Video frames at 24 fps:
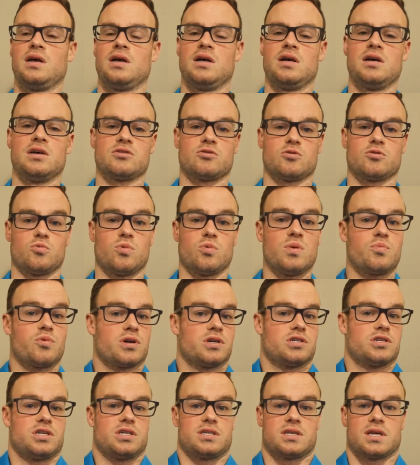So at one
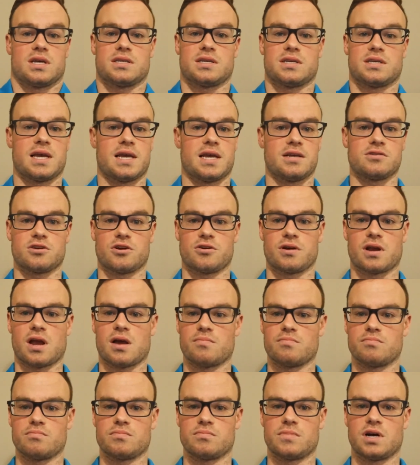point she says, "Hey, sorry,
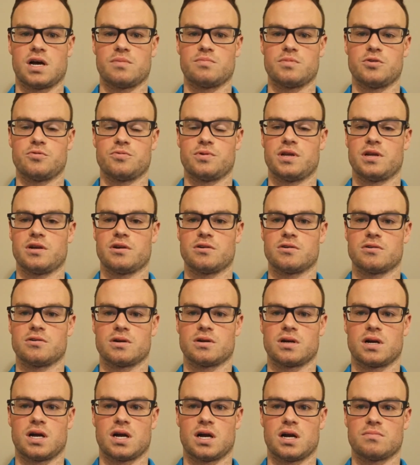I'm new here.
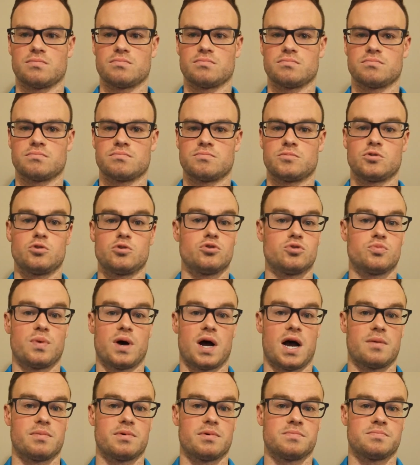Who's
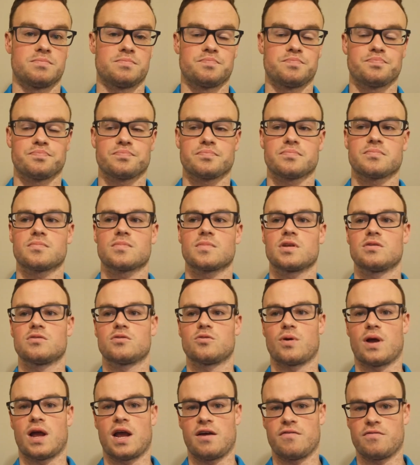Bob?"
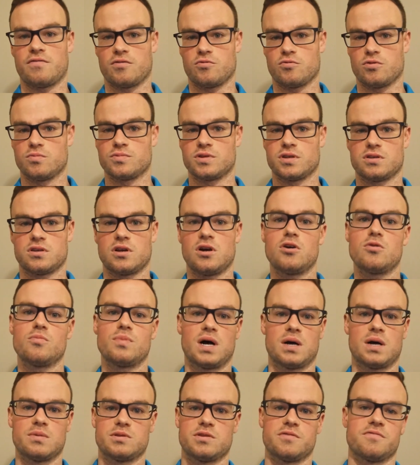So half the room says, "Oh,
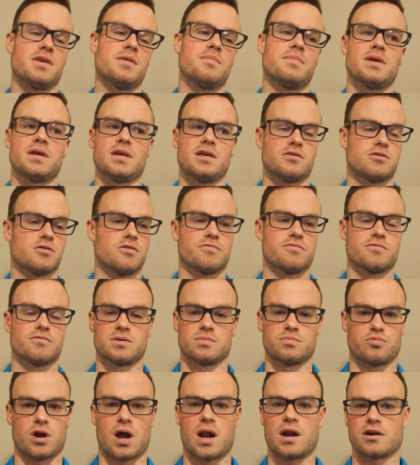Bob's a VP, he's over in
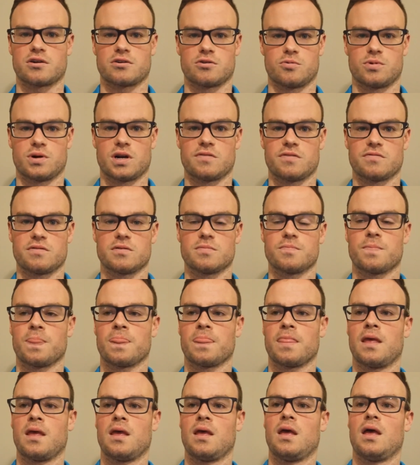product or whatever."
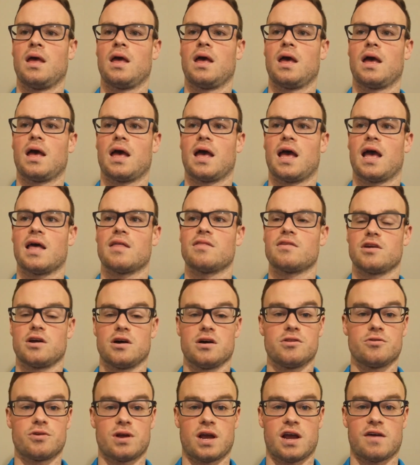And the
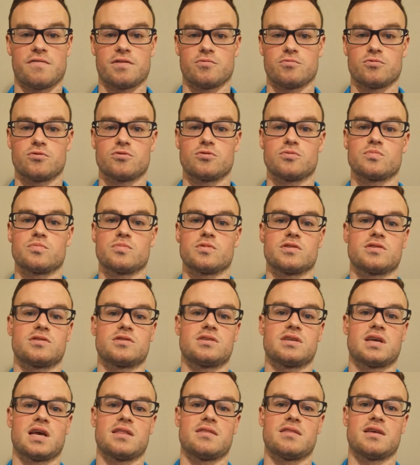other half of the room
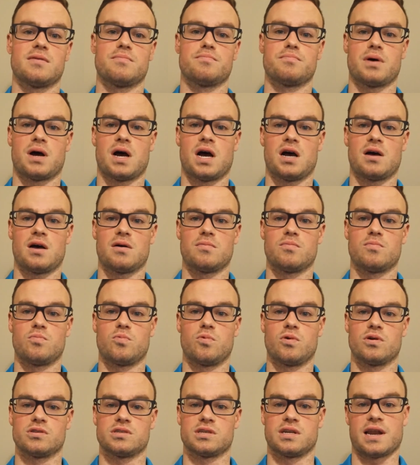said that Bob
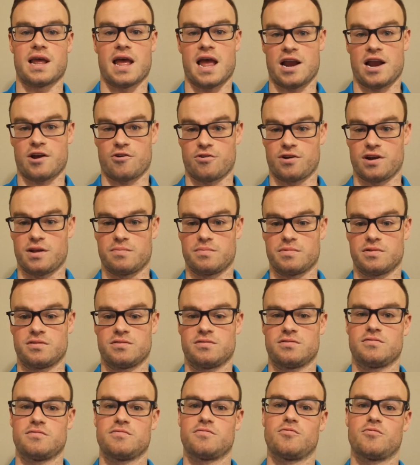was an acronym
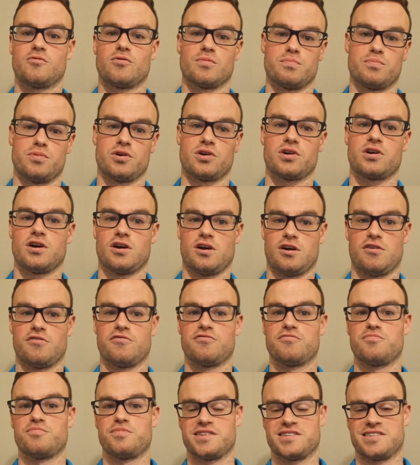for Book
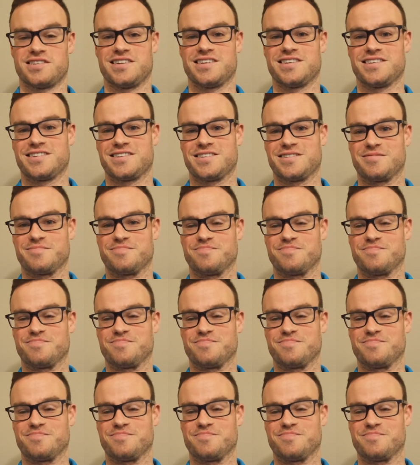of Business.